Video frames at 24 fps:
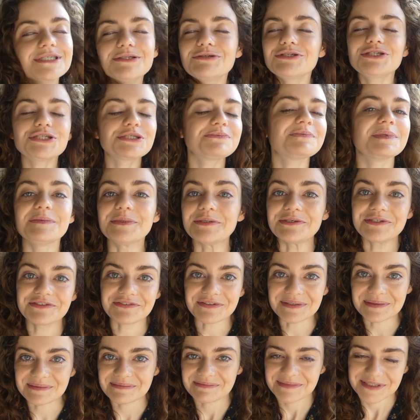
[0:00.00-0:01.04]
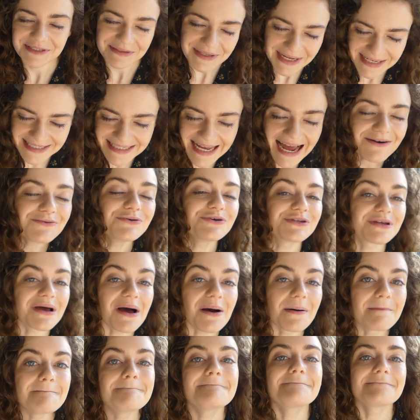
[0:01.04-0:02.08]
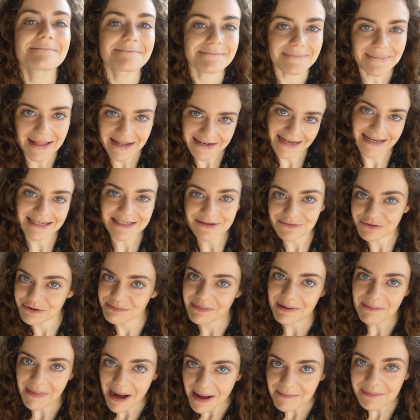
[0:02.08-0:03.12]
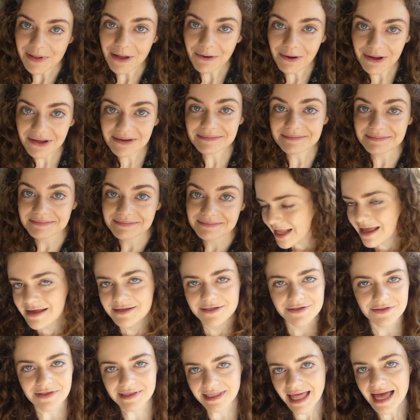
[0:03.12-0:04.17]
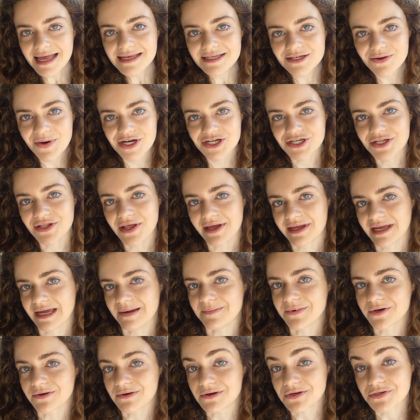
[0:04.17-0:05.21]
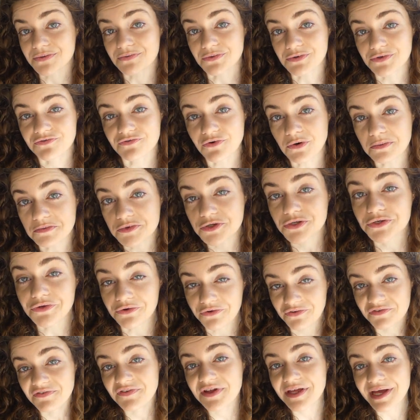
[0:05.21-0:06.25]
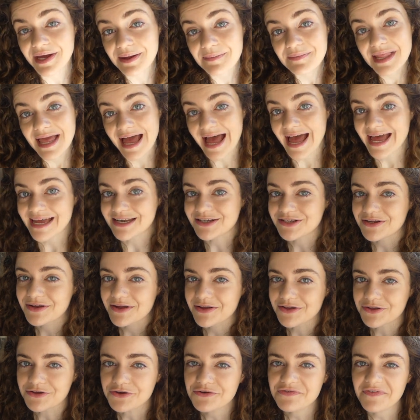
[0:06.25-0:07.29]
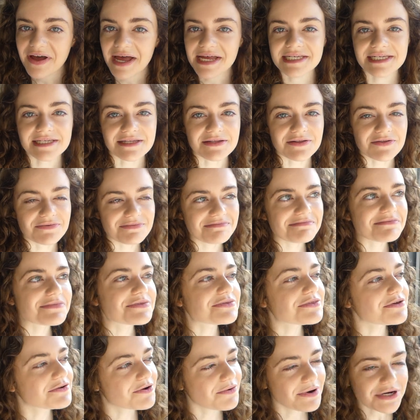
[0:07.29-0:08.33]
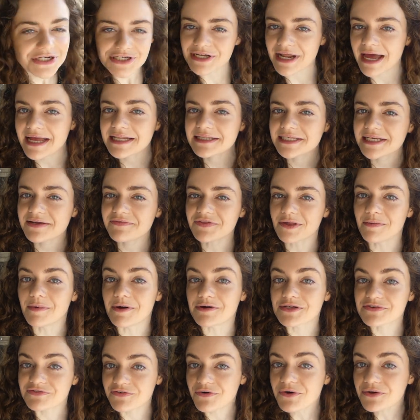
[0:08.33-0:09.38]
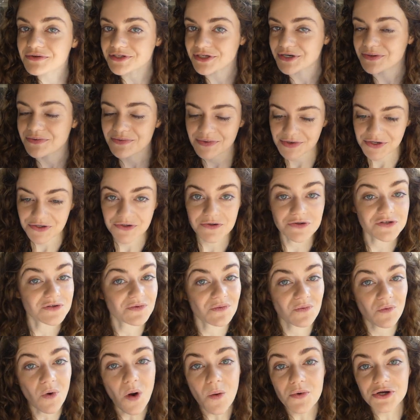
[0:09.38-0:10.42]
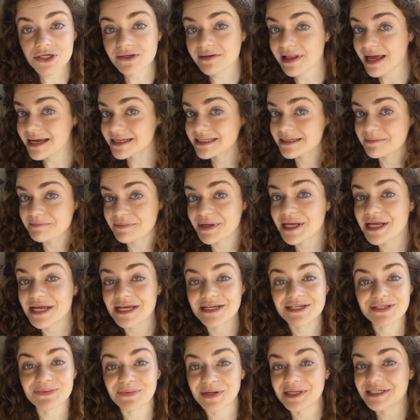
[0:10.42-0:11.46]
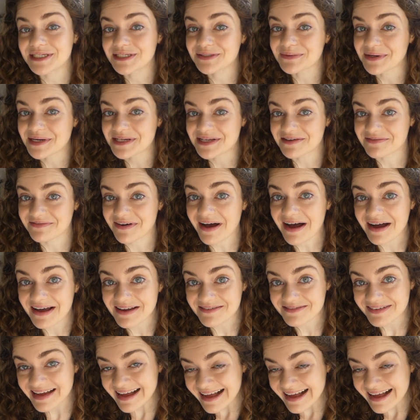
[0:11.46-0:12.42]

would just be beautiful. So, yes, I would go. And yes, it would be mind blowing. So, the last question that I came across was from Sophia. And you've asked the question I had to give the most thought to, which was, what would you like to be in 2025?